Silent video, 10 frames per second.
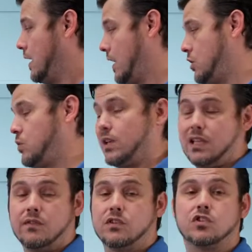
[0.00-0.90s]
And you can
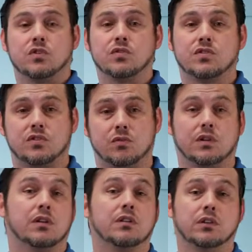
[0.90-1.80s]
even choose to
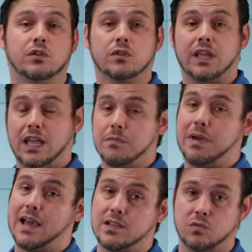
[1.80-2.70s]
include a
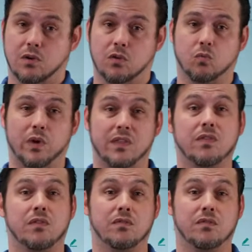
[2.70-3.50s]
password with